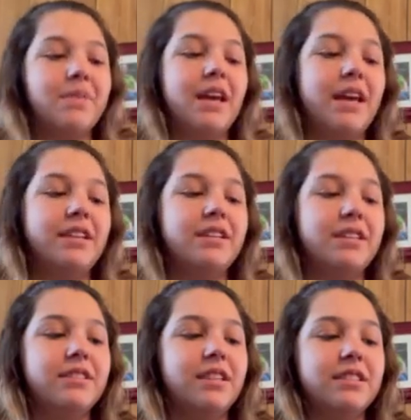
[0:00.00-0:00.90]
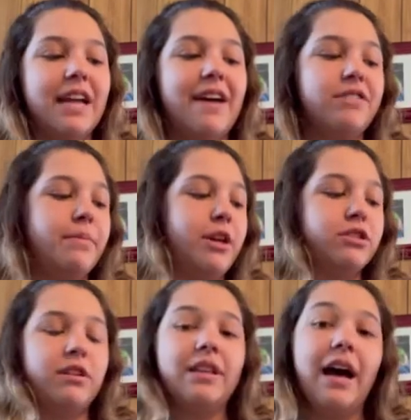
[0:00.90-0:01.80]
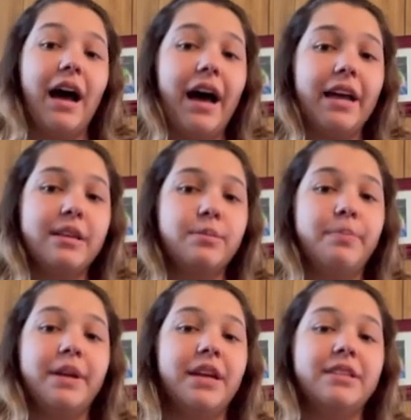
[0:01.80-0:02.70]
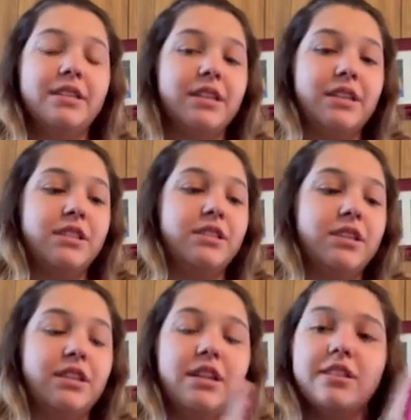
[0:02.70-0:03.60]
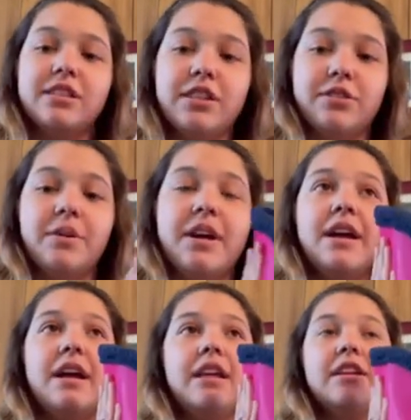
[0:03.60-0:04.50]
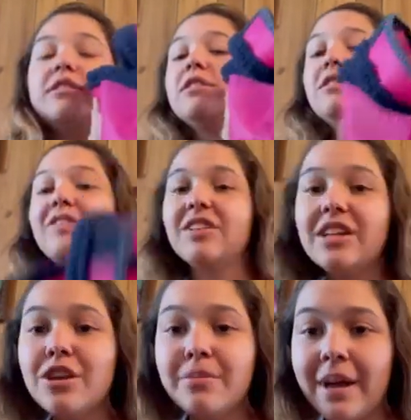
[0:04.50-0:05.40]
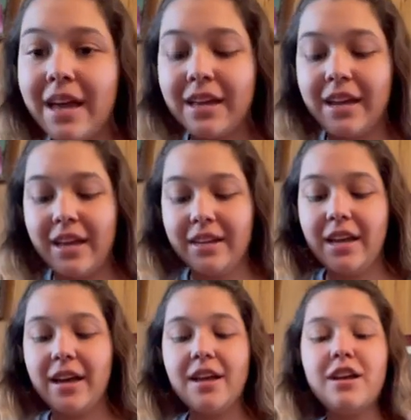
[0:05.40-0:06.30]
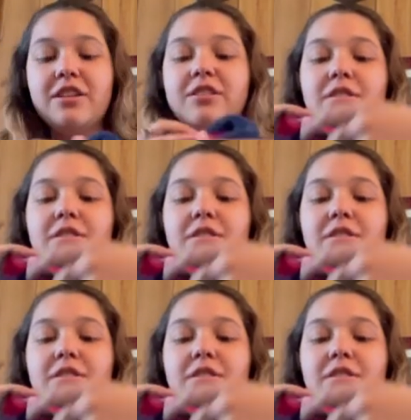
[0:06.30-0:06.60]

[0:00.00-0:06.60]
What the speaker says: it doesn't have the mesh around the eyes, but it does, it is see-through. It is severely humane, and yeah, so